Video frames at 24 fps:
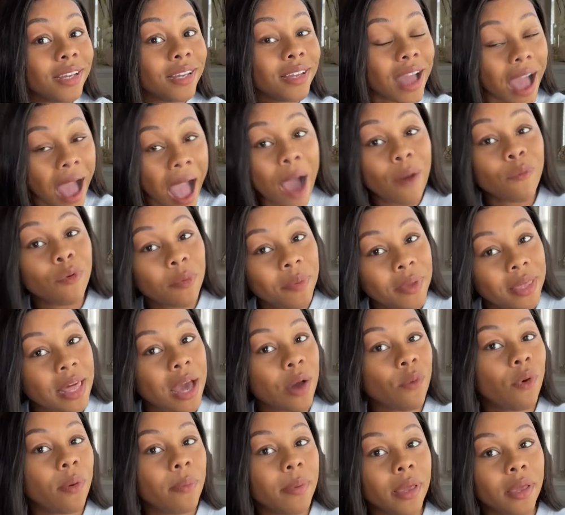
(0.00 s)
I will be that
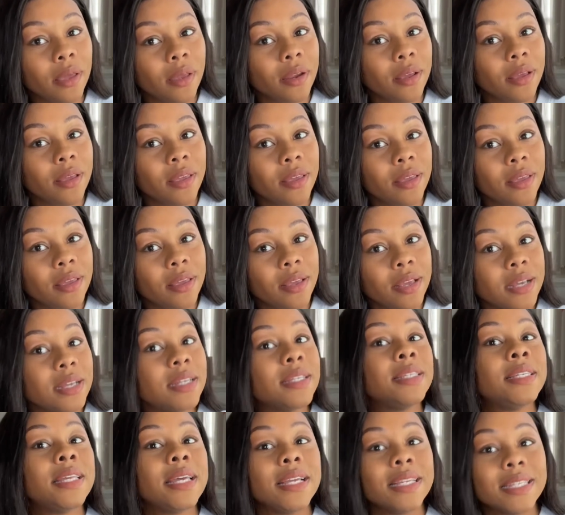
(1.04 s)
woman.
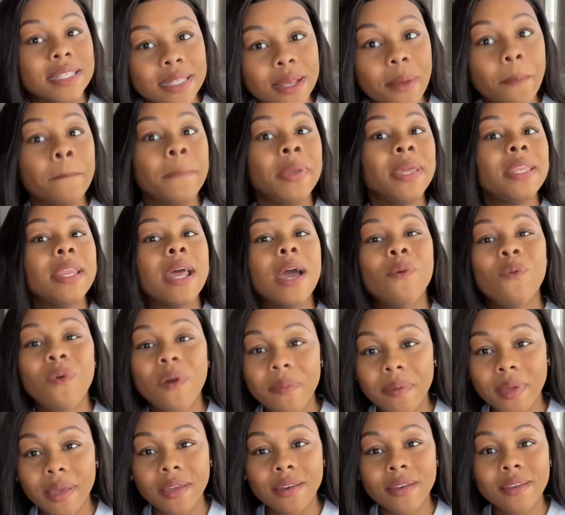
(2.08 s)
Sis, be that
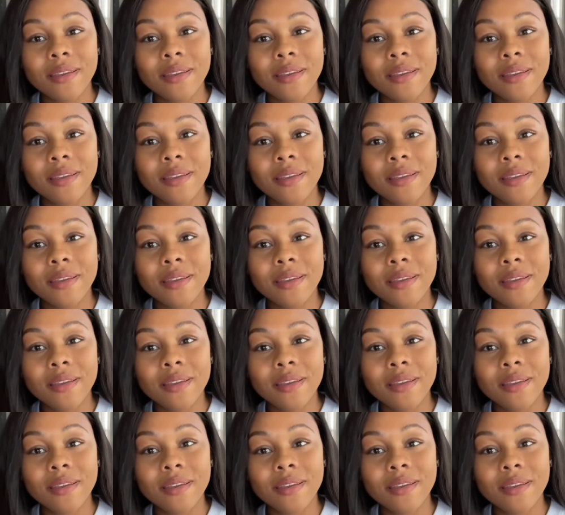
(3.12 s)
woman.